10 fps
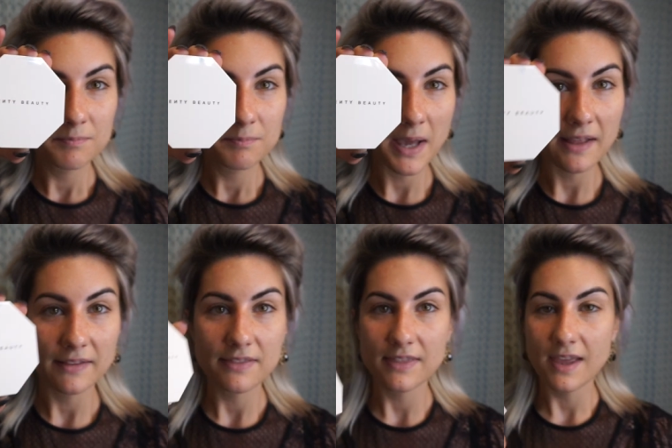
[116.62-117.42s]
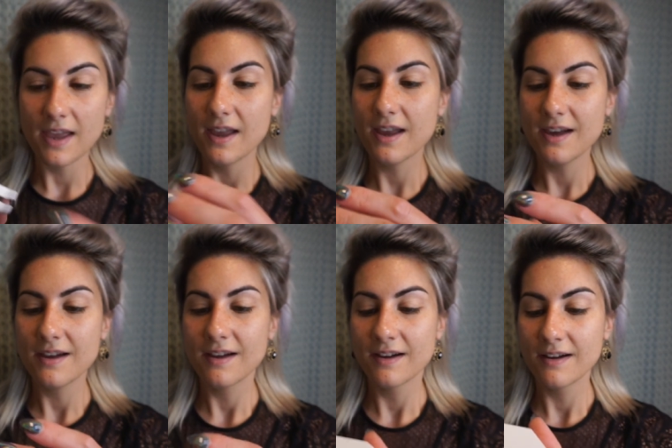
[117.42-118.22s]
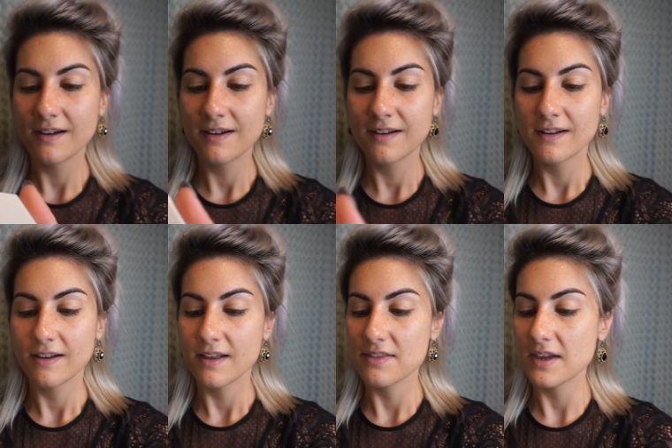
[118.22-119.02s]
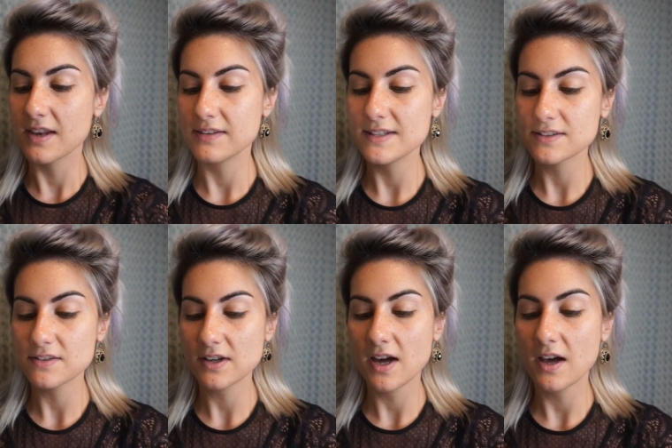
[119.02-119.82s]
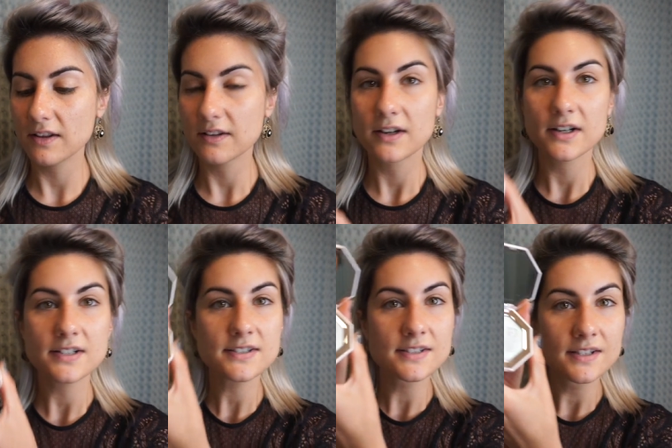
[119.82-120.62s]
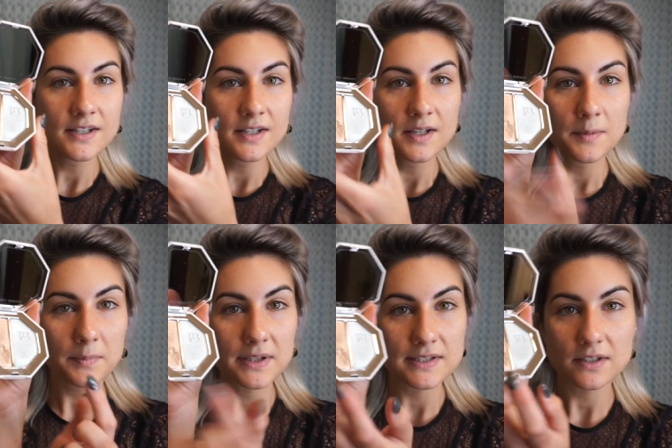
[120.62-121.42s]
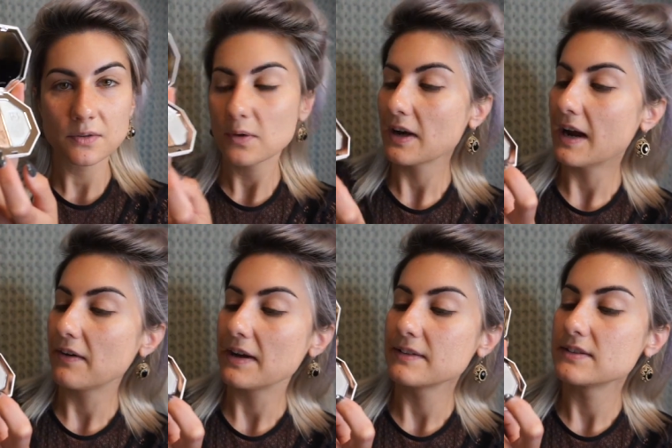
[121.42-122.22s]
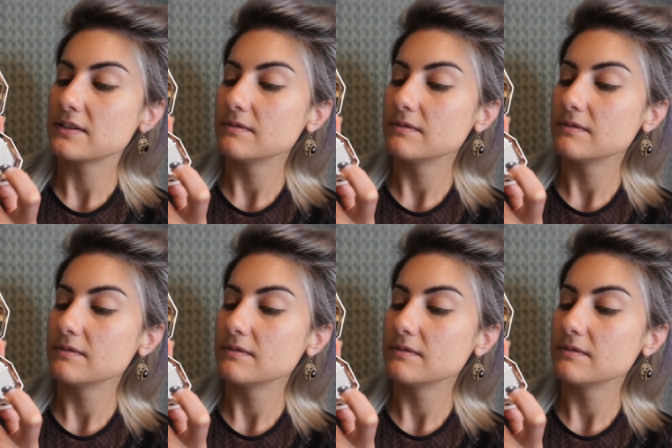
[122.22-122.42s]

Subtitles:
palette thing. And then these are the colors. Please ignore how I